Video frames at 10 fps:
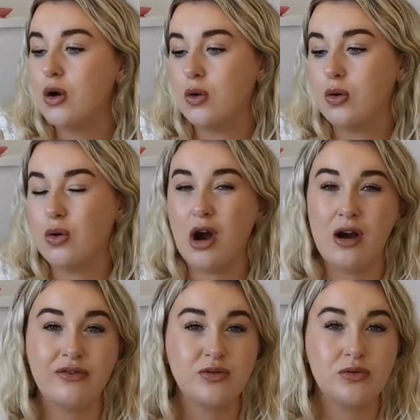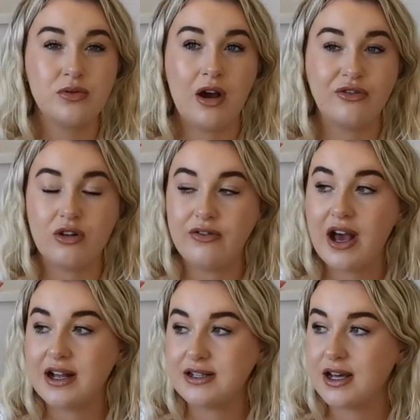or after I've
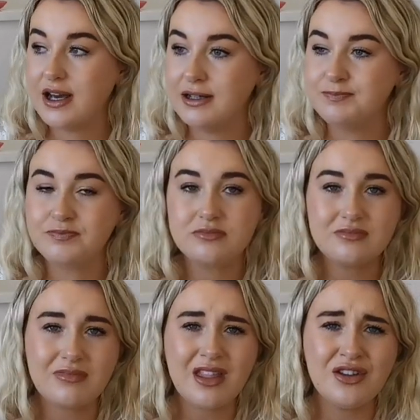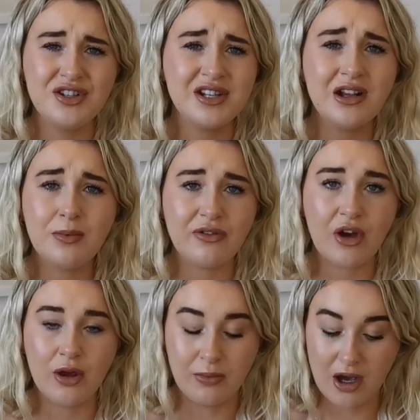had her. It's just a little bit of
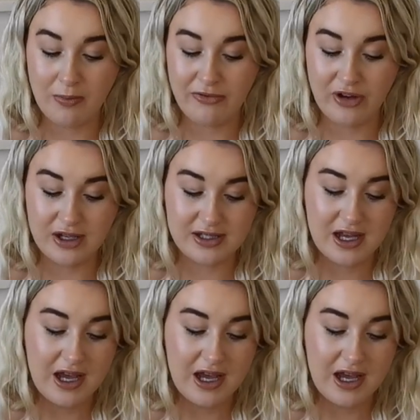home comfort,